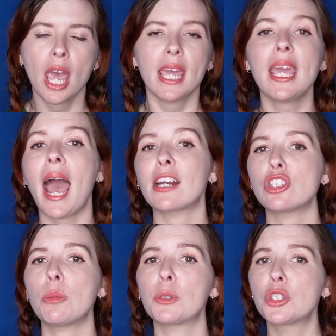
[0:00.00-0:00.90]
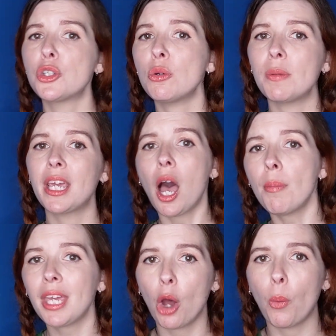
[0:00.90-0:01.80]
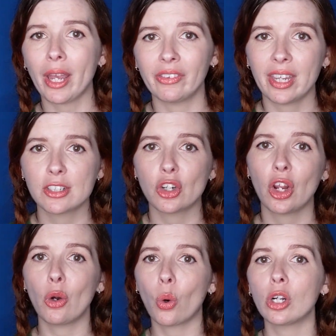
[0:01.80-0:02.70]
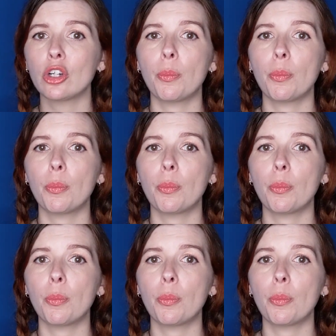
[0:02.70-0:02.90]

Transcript: He actually pursued becoming a White Lantern in order